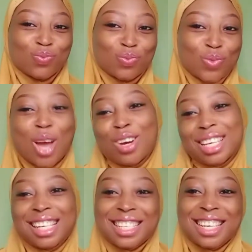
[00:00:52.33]
Okay,
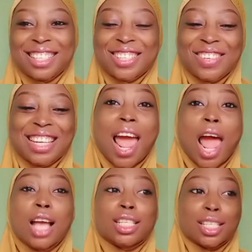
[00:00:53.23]
let's get into it.
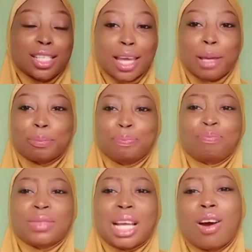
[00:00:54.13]
So today,
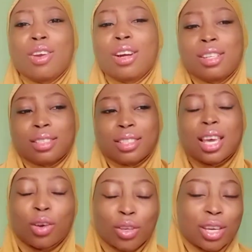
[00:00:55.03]
I want to tell
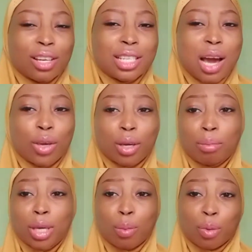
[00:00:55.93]
you guys how you can
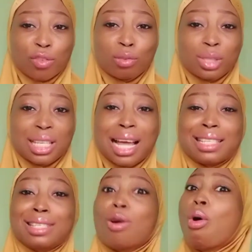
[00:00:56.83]
make your perfumes
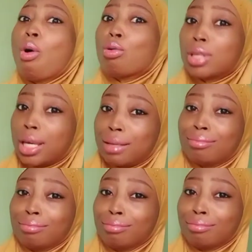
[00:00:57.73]
last all day.
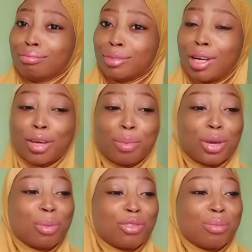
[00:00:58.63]
How you can make your
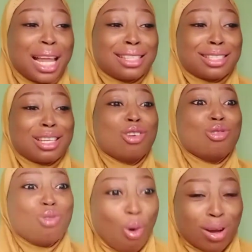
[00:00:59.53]
perfume last
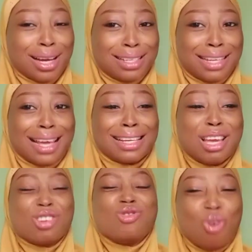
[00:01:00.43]
long, like
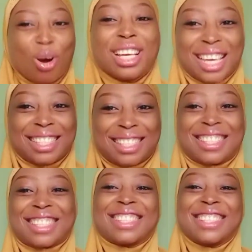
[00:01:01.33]

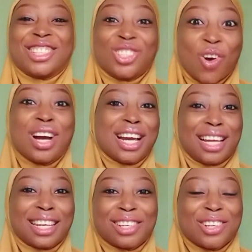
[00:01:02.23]
longest, longer
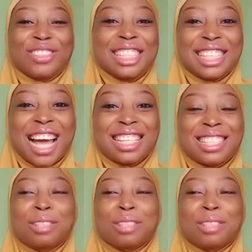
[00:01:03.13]
than it normally lasts.